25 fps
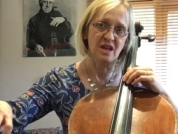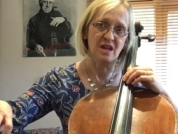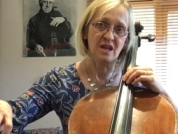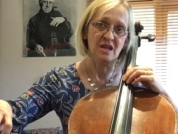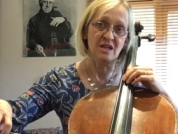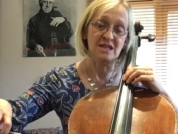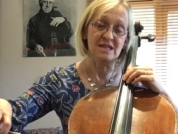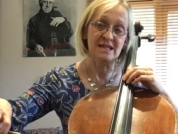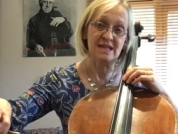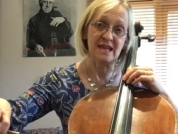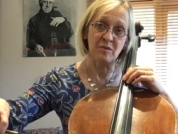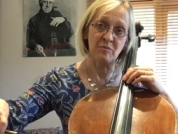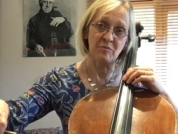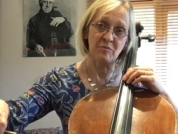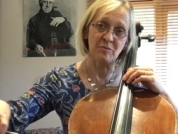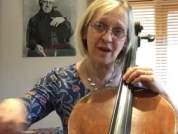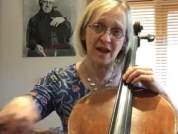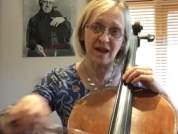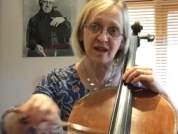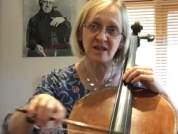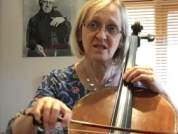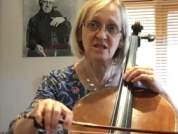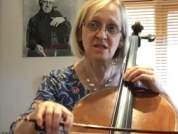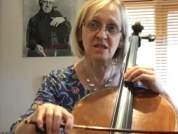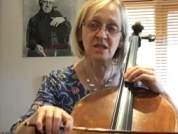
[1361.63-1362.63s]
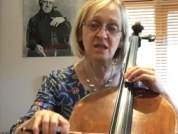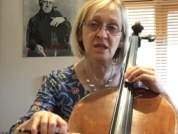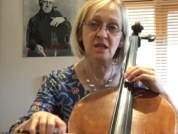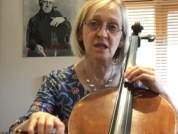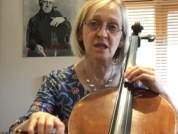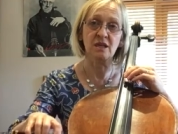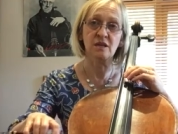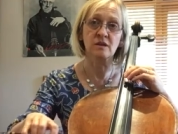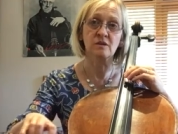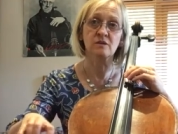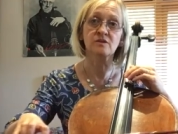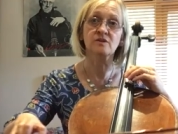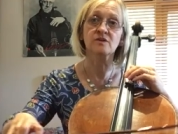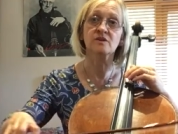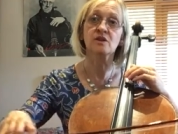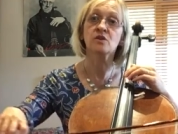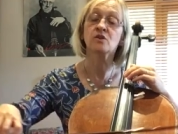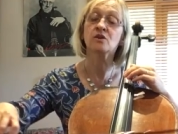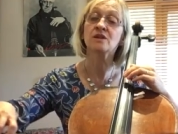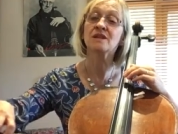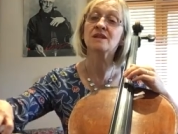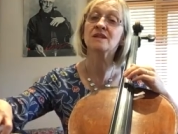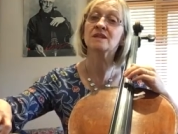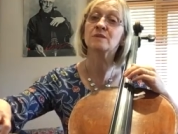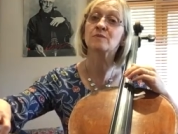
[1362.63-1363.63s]
to get back to the heel, so you
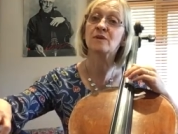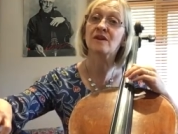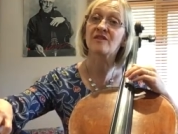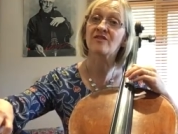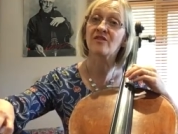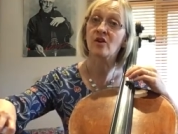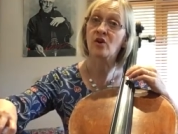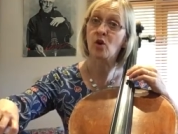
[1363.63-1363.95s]
need to be of a